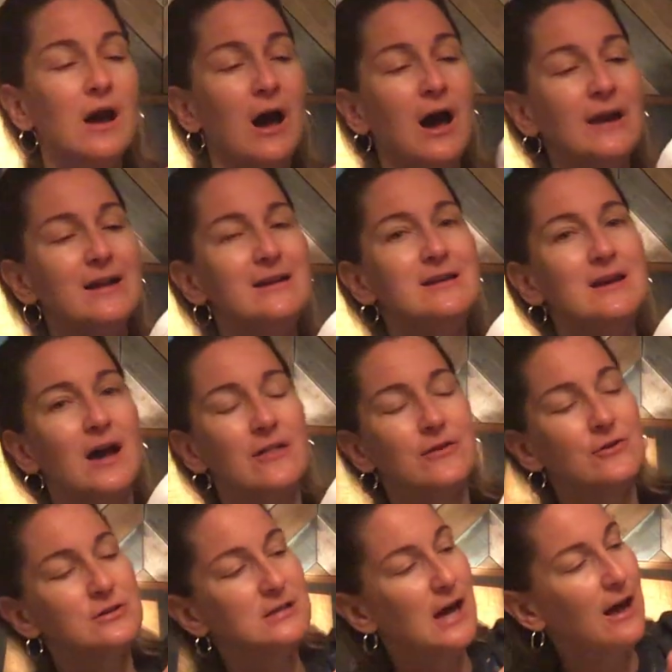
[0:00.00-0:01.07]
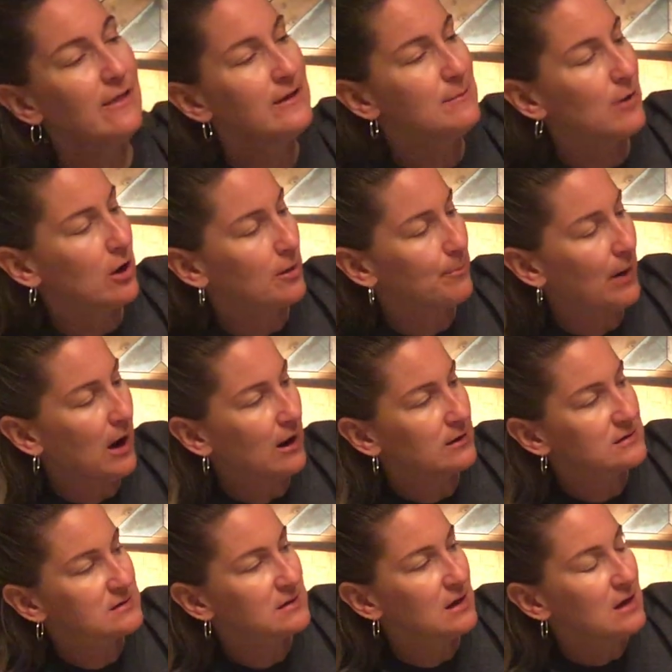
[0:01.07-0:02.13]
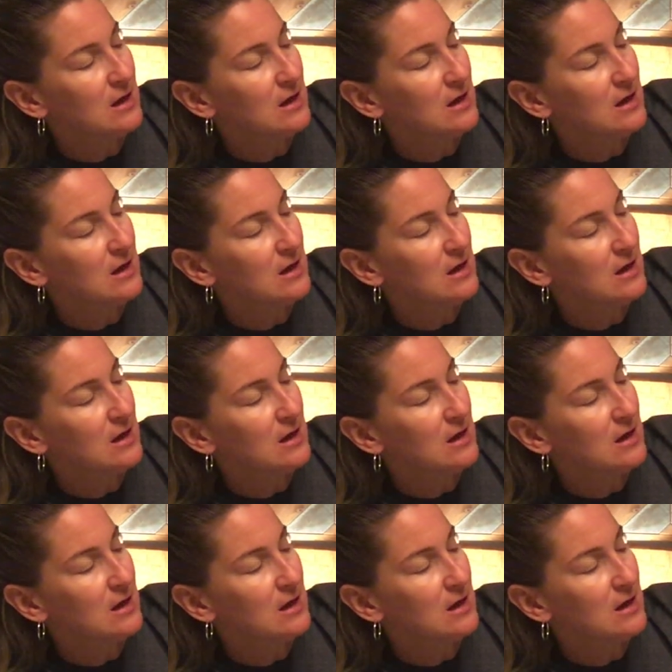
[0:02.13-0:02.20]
on another tally mark box.